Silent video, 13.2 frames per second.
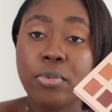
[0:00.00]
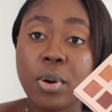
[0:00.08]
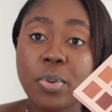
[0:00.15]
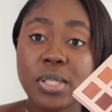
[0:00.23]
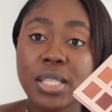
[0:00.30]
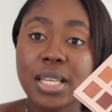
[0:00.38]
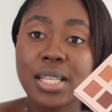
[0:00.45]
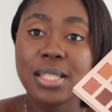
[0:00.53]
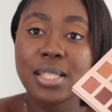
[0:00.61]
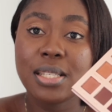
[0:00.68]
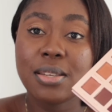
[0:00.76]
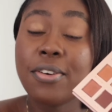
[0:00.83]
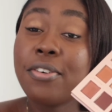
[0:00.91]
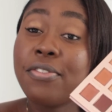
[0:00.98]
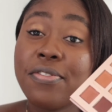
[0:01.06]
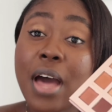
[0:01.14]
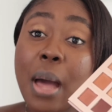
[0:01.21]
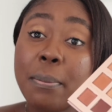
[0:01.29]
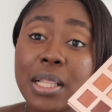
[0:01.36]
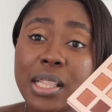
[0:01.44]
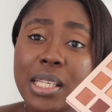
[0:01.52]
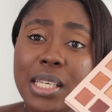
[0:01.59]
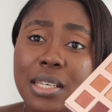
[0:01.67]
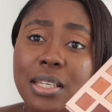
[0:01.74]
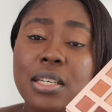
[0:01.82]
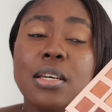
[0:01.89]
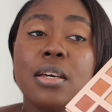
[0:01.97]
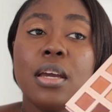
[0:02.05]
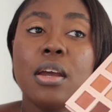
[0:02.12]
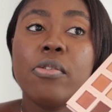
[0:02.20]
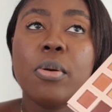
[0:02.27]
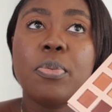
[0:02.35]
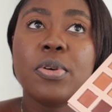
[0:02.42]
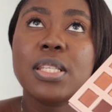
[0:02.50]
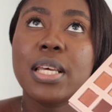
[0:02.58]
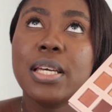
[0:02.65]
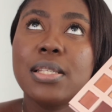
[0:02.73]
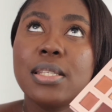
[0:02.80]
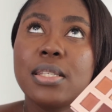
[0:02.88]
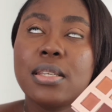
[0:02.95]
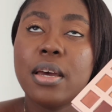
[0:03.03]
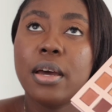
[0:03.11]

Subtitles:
represents family. It represents